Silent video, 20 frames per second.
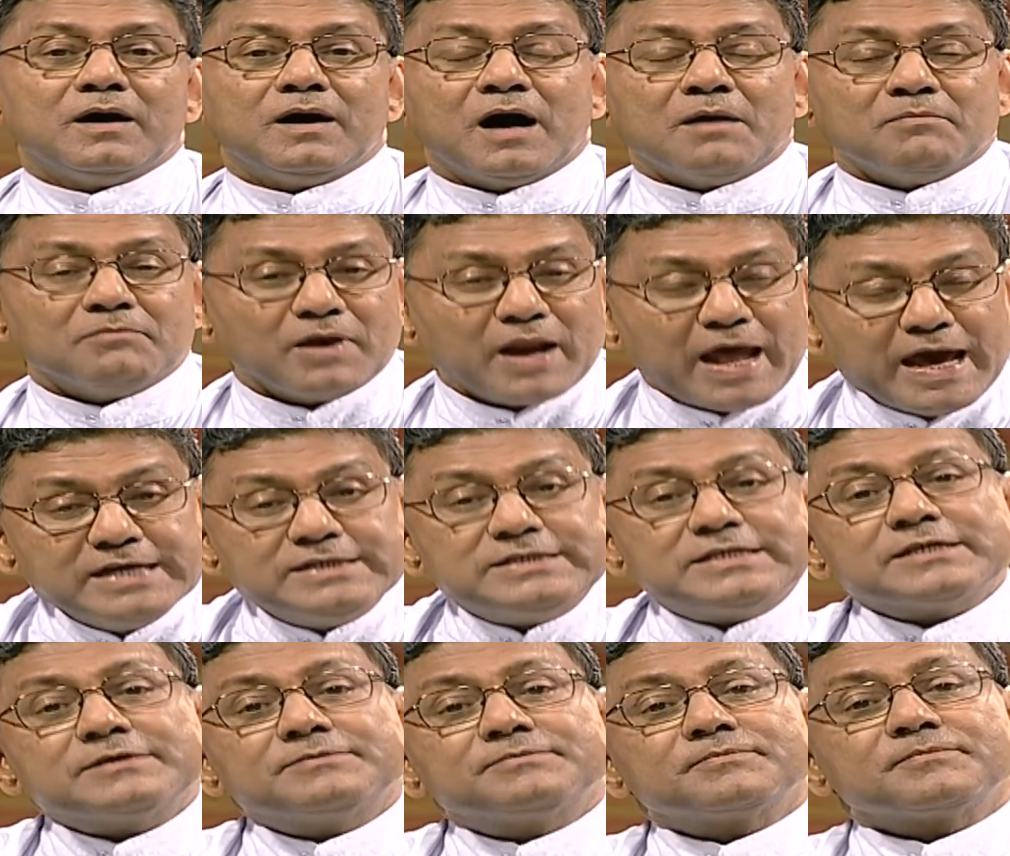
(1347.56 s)
I'm late.
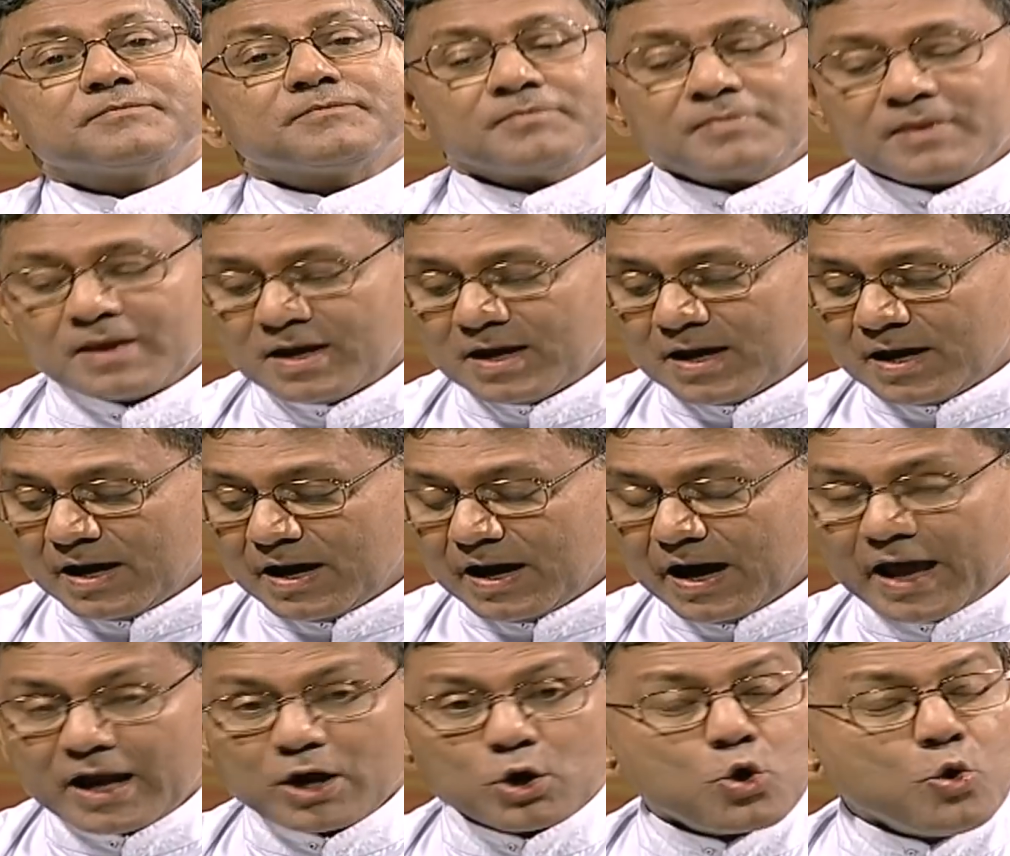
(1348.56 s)

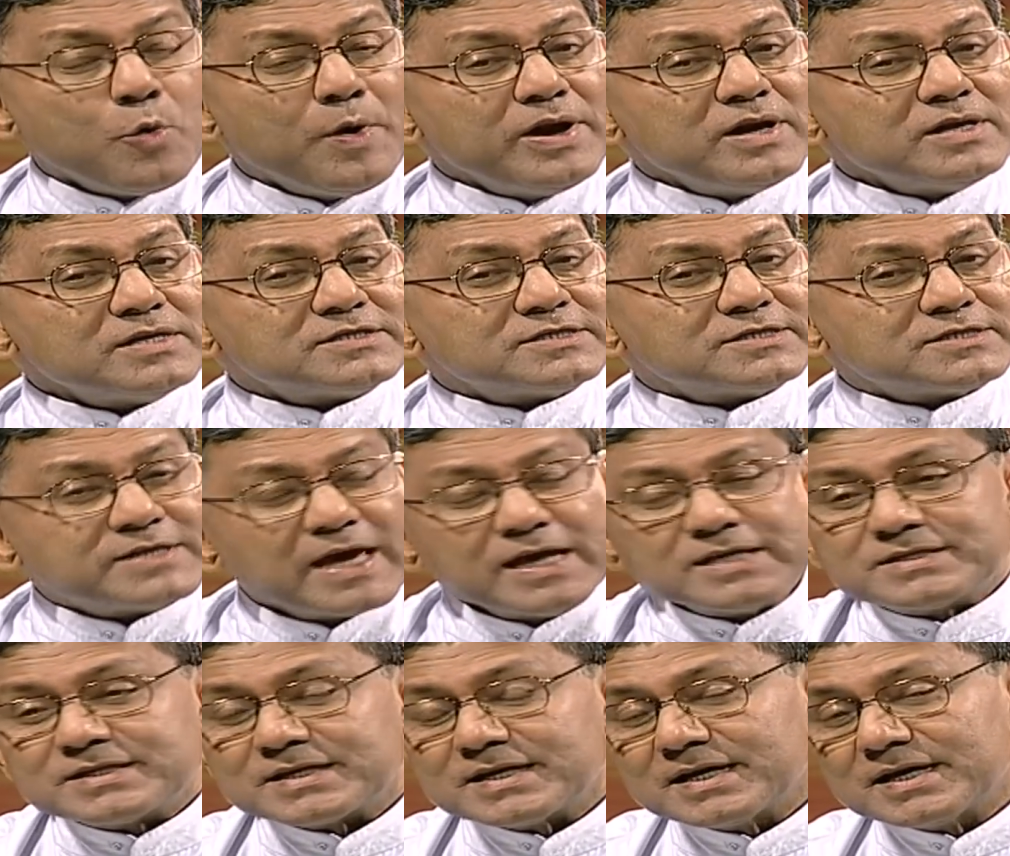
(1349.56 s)
And go and
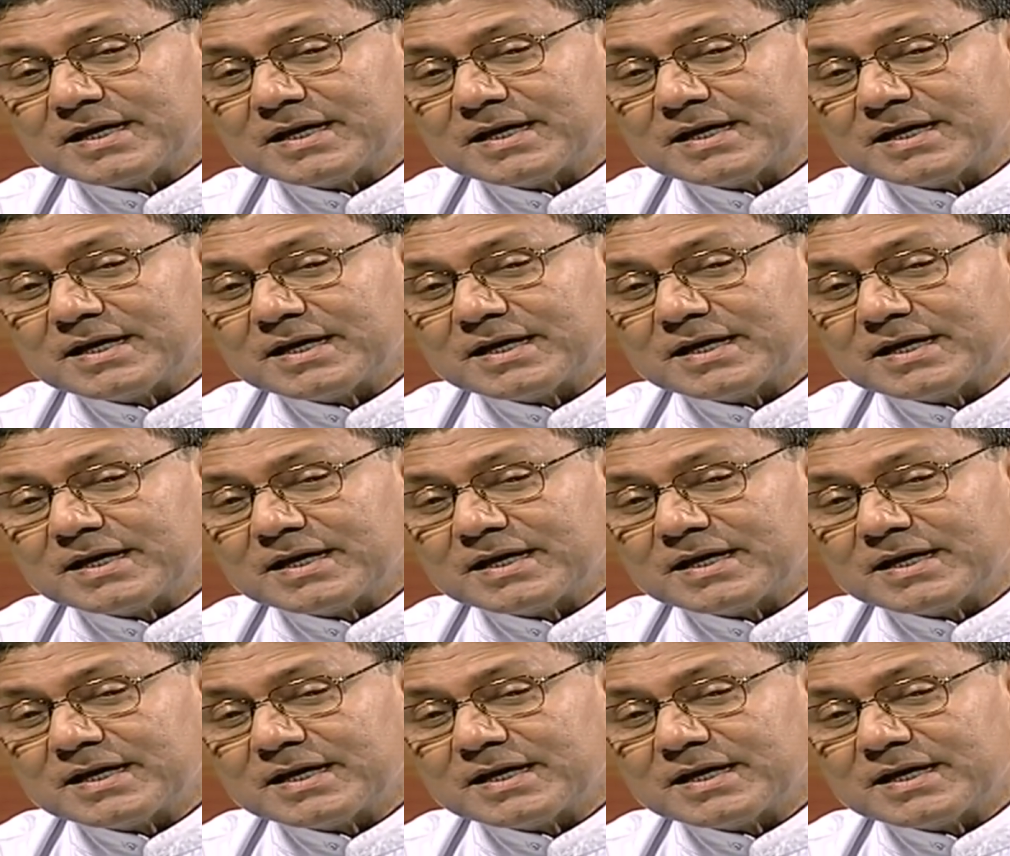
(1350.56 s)
sit